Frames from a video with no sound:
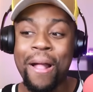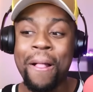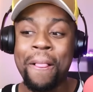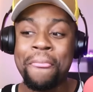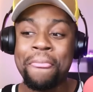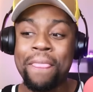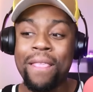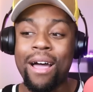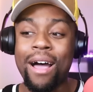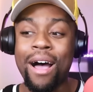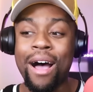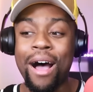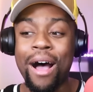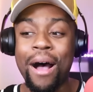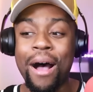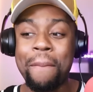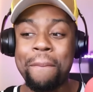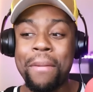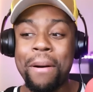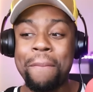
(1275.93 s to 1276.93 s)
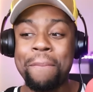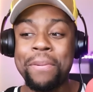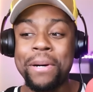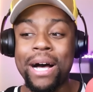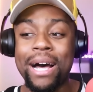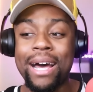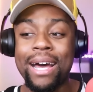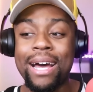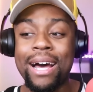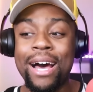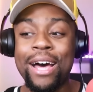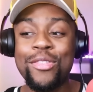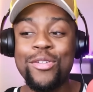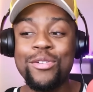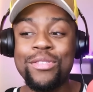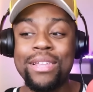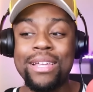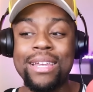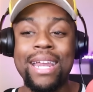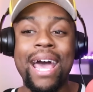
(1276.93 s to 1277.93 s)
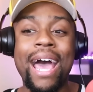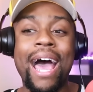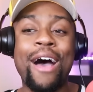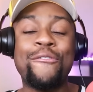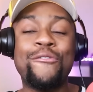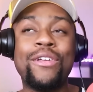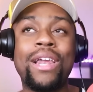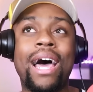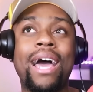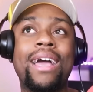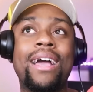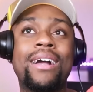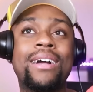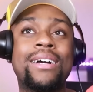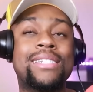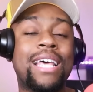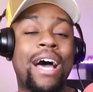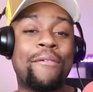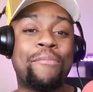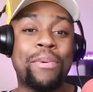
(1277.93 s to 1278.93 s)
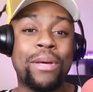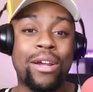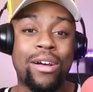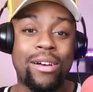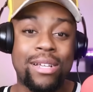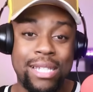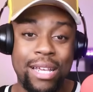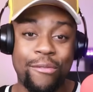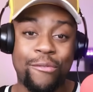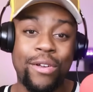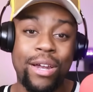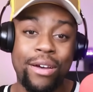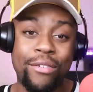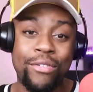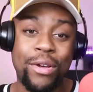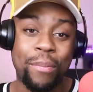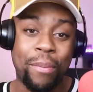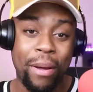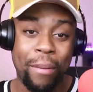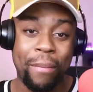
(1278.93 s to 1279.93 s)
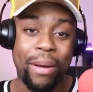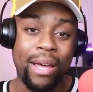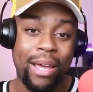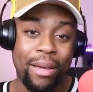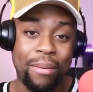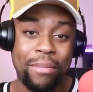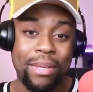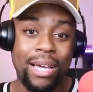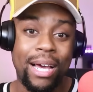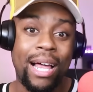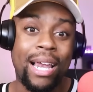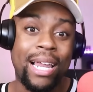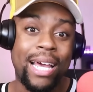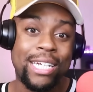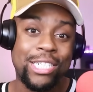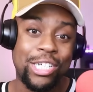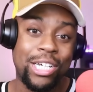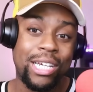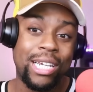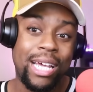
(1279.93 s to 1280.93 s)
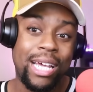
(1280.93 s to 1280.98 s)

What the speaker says: But other than that, I feel like, because I've been on set for Love Hip Hop Miami, allegedly,